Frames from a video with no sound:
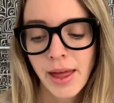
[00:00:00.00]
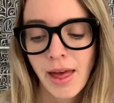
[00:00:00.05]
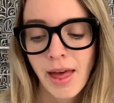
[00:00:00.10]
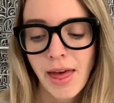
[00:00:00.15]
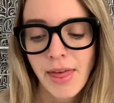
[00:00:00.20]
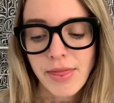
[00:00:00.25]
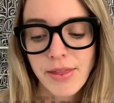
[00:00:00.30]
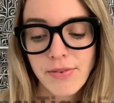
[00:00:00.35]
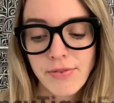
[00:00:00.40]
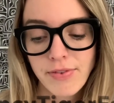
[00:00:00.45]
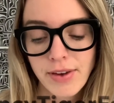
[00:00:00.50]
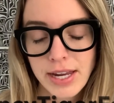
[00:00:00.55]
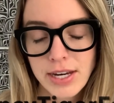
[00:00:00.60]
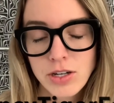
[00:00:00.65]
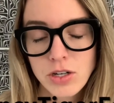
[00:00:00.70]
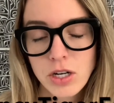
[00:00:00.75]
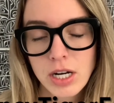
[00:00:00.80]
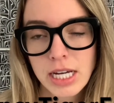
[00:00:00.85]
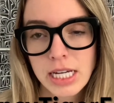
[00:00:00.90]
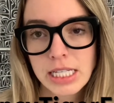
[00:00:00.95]
the Femme
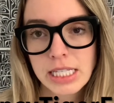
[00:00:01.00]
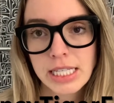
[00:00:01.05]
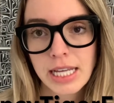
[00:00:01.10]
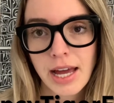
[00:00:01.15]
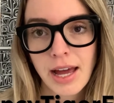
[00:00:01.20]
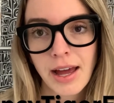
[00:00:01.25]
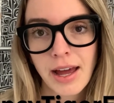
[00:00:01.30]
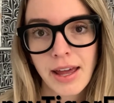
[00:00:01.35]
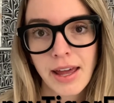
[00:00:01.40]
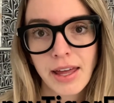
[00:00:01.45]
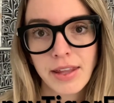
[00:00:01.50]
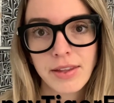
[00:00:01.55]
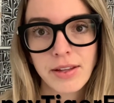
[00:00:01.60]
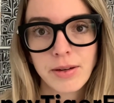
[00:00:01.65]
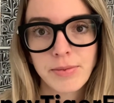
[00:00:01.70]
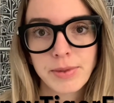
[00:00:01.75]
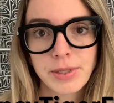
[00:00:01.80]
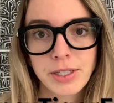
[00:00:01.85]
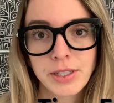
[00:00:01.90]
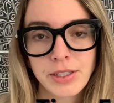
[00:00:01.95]
Dress, I had the
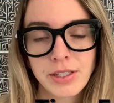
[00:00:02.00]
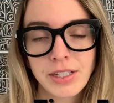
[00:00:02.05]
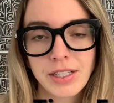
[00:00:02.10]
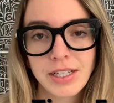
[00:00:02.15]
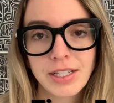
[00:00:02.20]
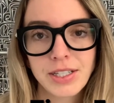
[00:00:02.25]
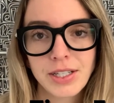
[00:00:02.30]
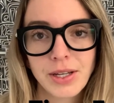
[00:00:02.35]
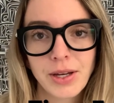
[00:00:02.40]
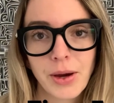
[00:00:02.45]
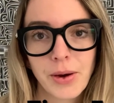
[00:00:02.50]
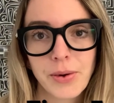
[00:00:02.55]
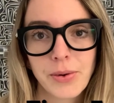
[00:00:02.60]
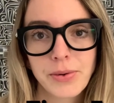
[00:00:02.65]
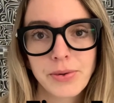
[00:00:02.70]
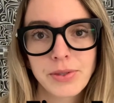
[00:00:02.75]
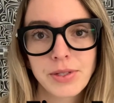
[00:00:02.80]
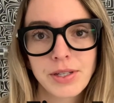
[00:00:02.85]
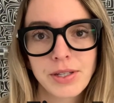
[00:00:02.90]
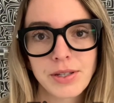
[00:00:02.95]
opportunity to
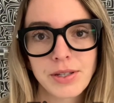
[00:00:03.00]
go to their